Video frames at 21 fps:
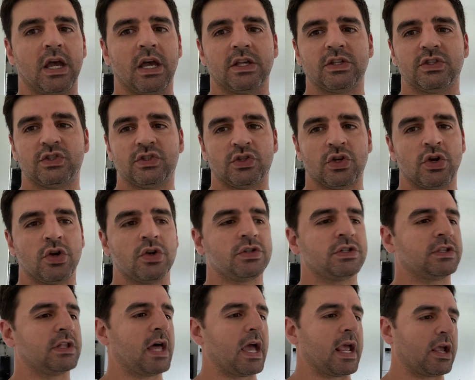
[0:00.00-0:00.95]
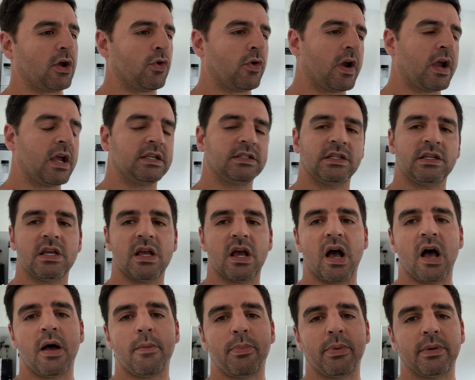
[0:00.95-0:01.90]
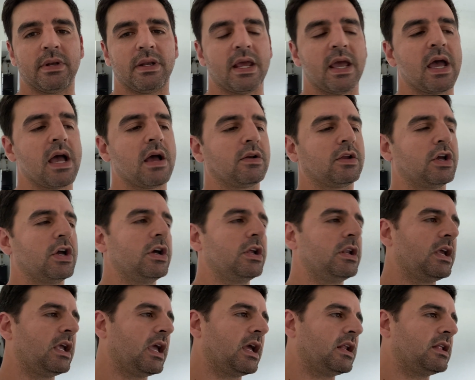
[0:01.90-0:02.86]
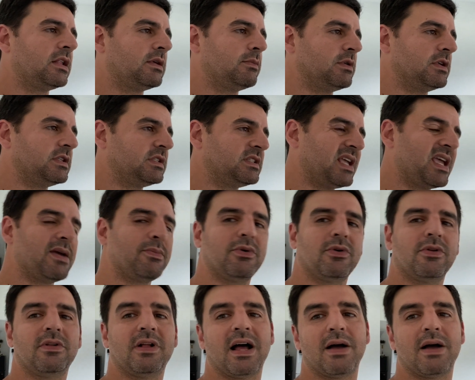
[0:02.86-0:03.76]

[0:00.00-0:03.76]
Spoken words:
surging like crazy up and down, couldn't get it to be stable.